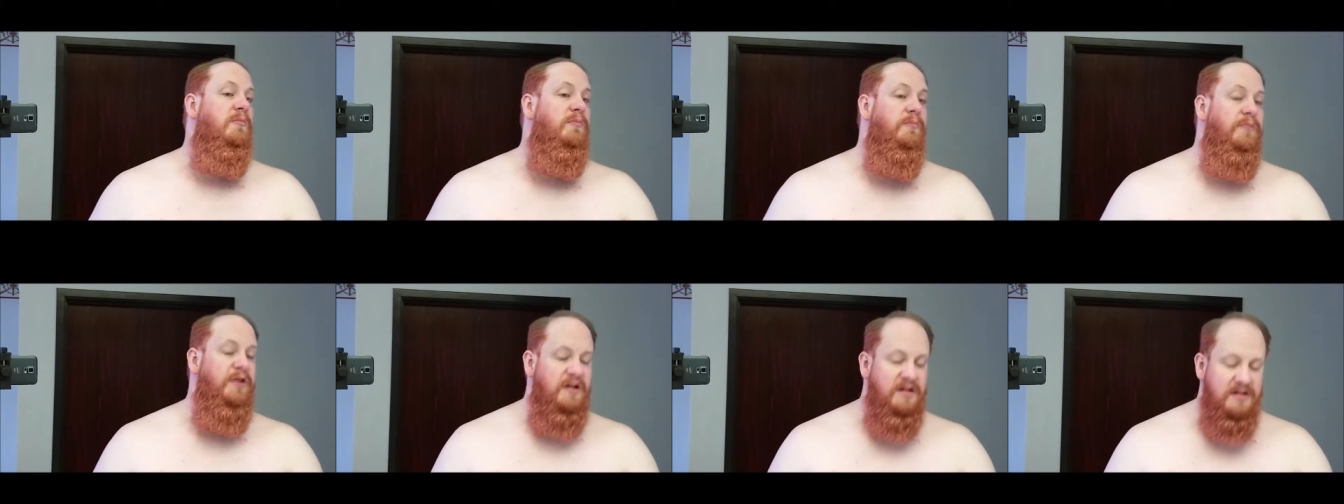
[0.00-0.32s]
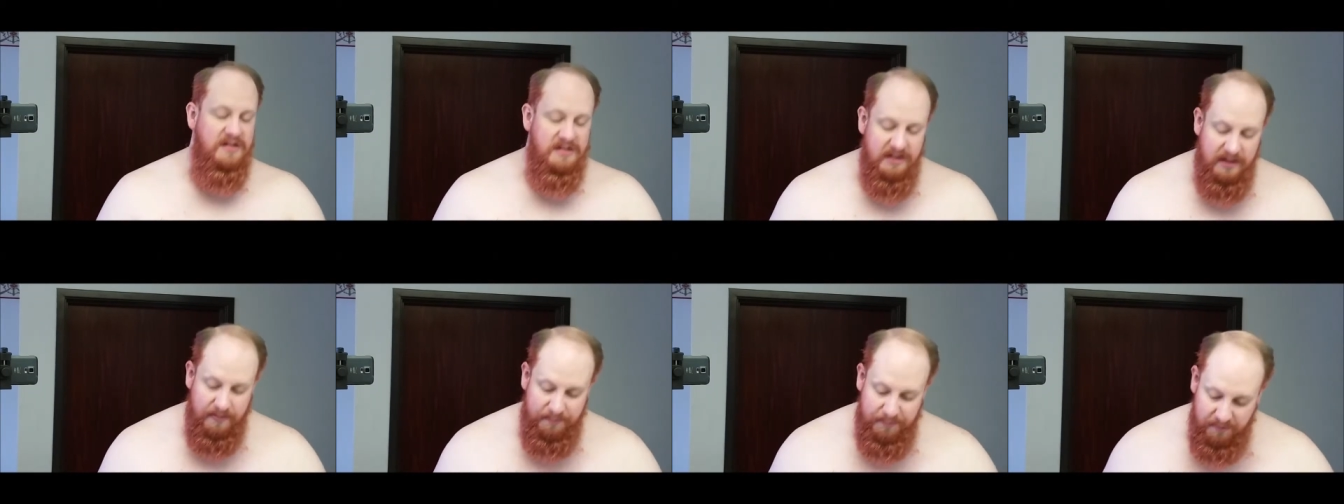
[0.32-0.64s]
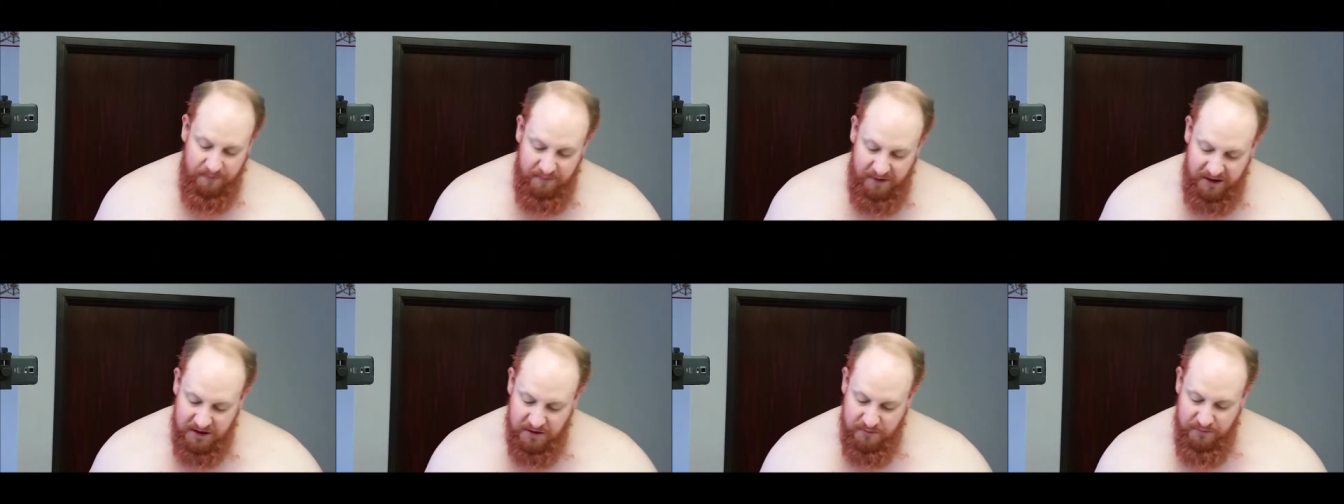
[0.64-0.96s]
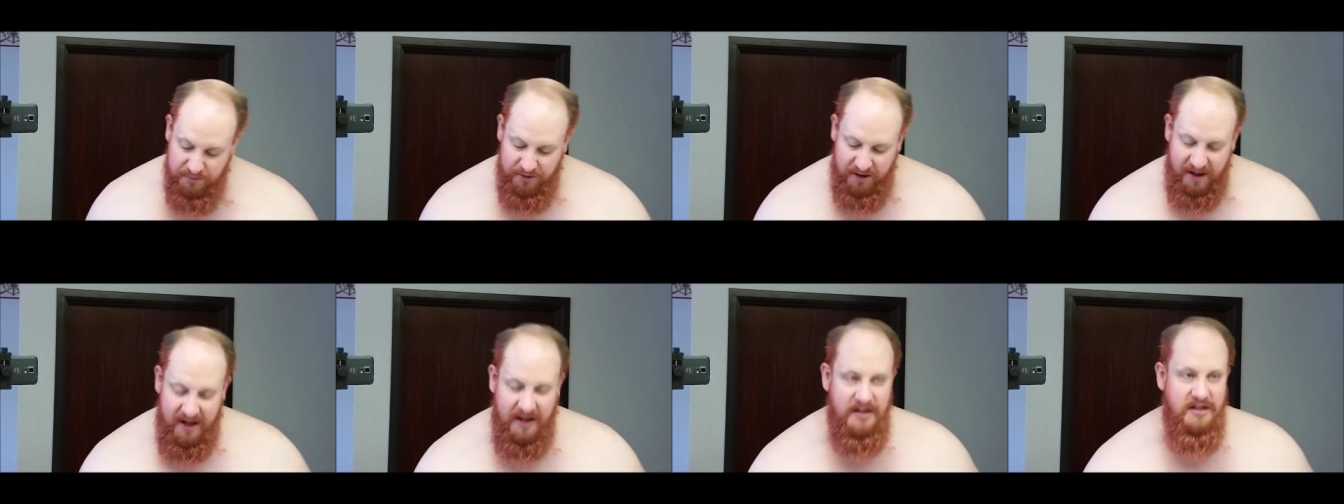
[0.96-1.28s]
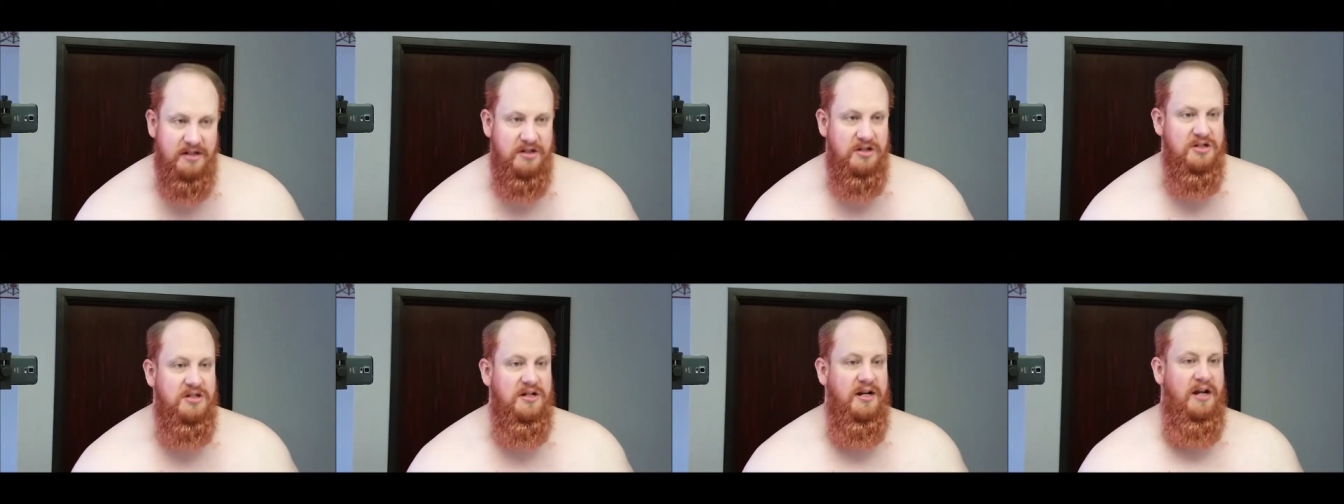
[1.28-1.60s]
Brings it up a much
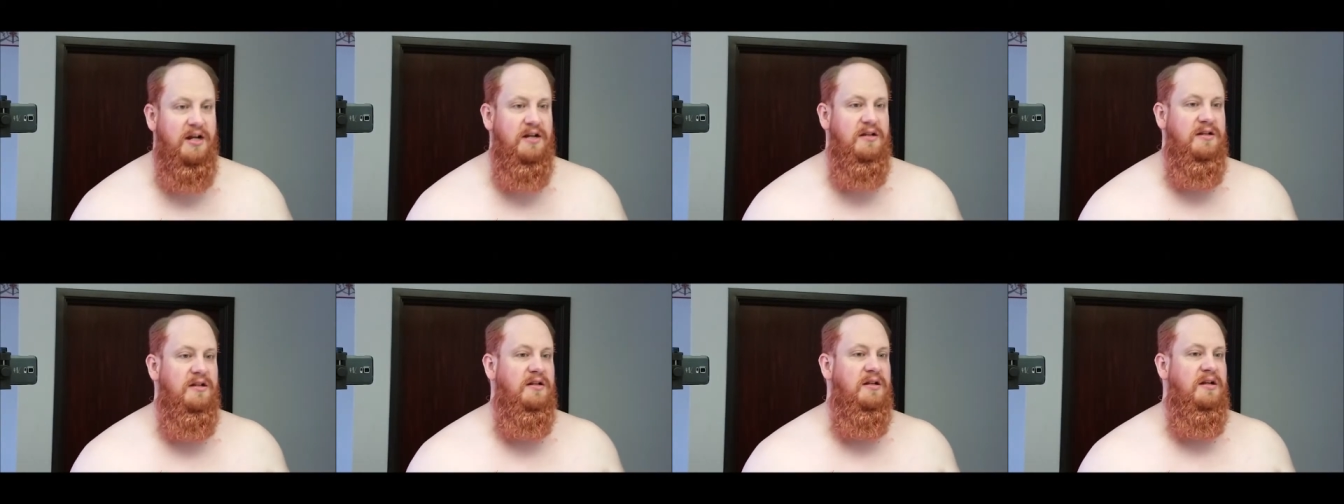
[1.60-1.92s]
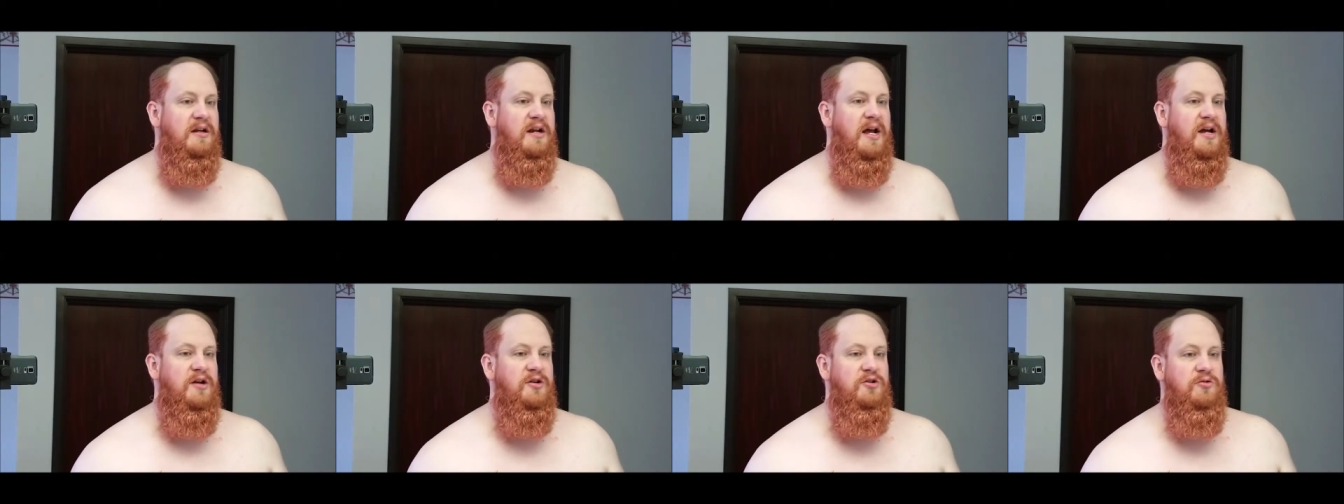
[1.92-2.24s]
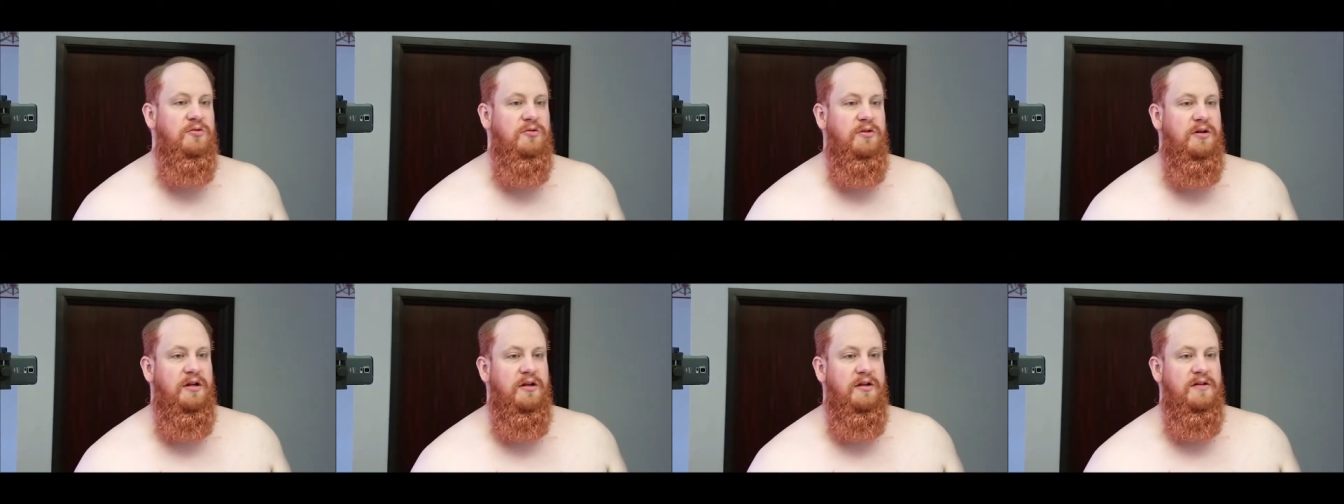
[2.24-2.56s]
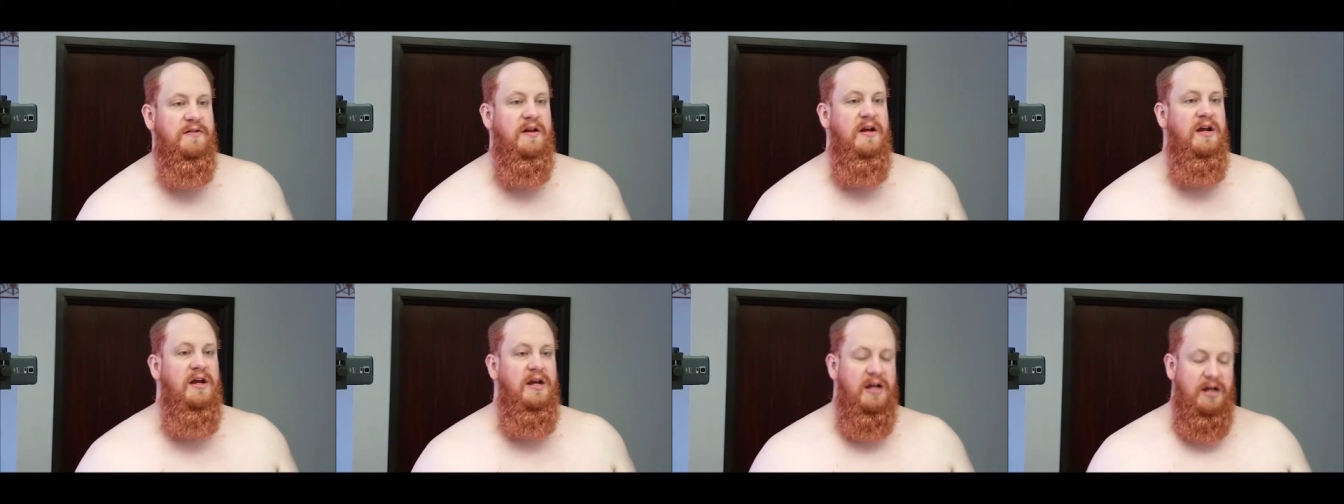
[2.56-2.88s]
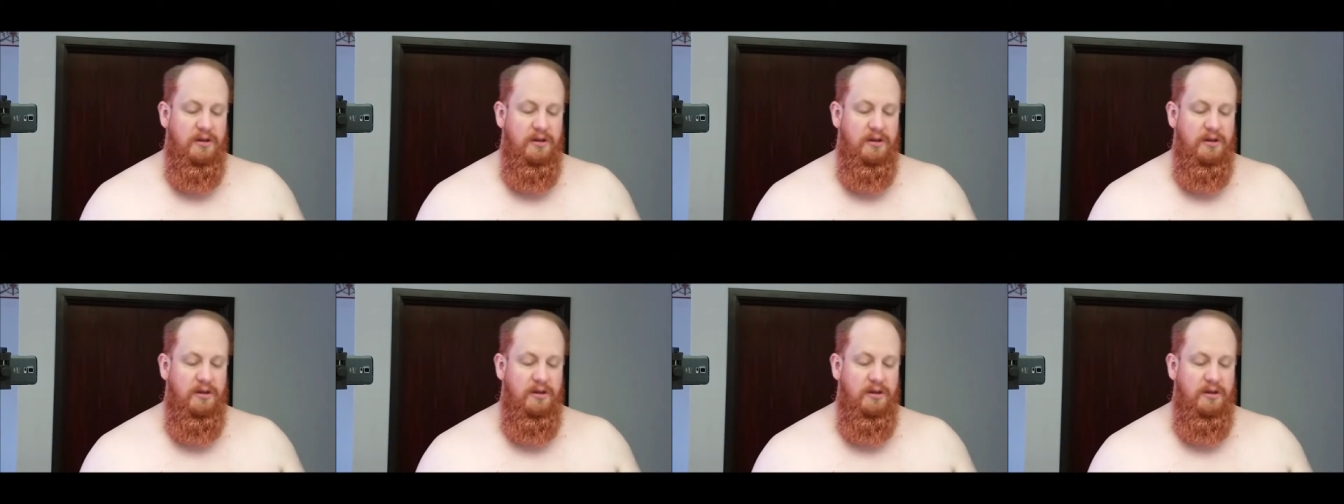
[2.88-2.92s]
brighter shade than the natural colors.